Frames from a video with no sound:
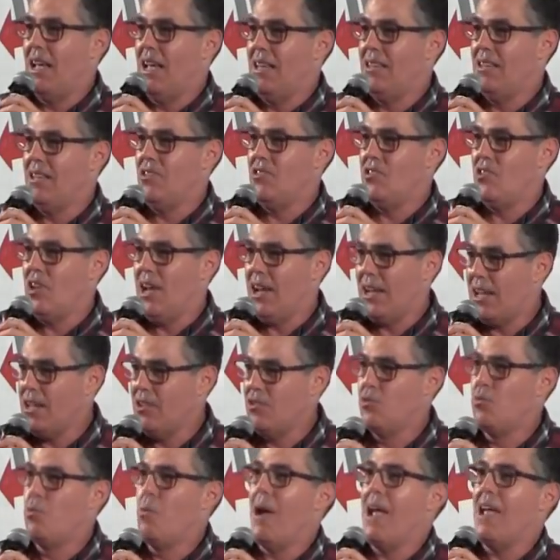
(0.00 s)
and the chick
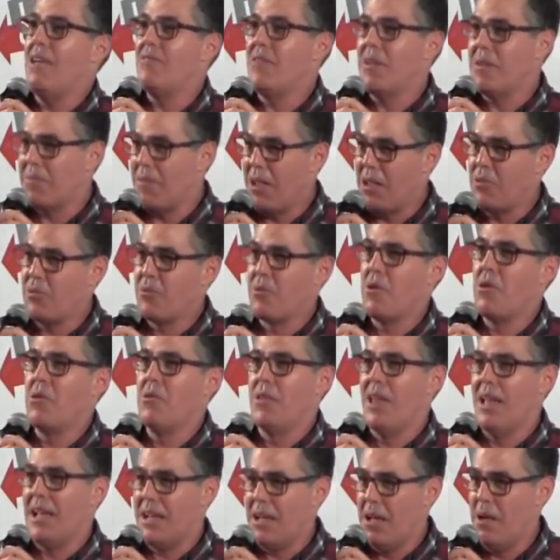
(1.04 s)
is waving me through,
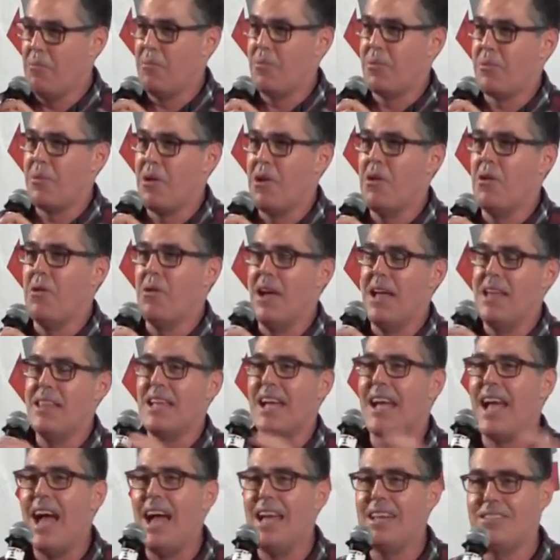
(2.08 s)
like, come through, and
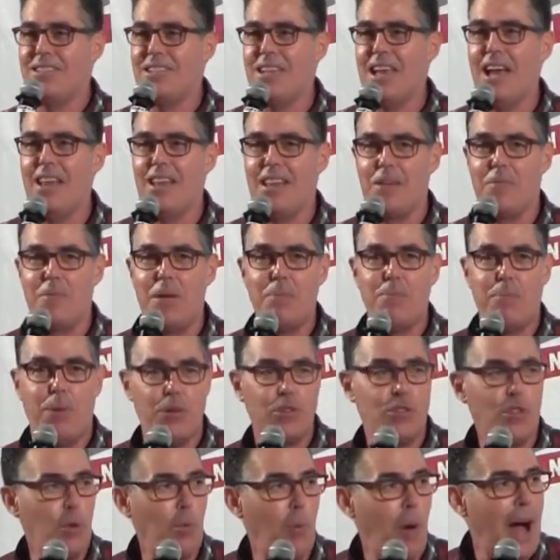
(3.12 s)
the guy's yelling at me,
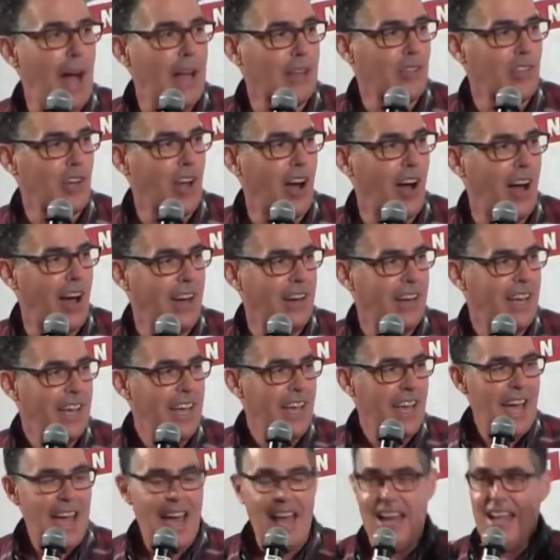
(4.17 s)
put the watch on.
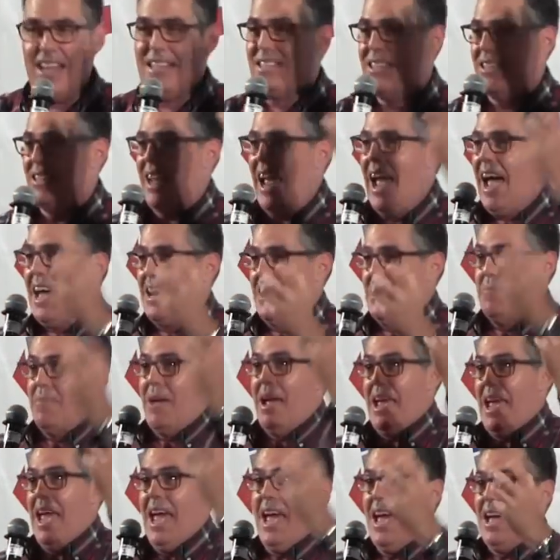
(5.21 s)
And I just had it in
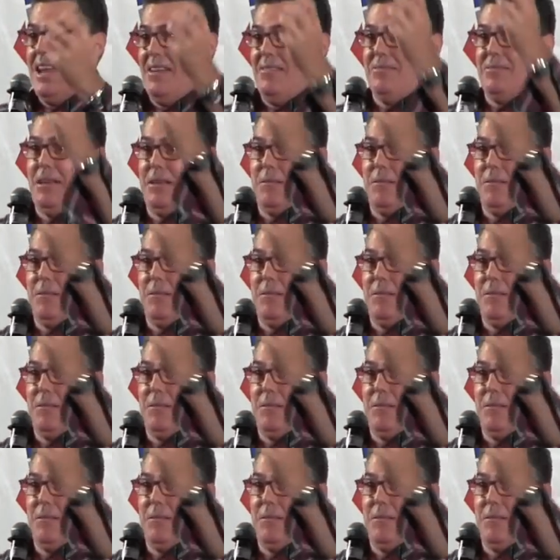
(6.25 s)
my hand. I was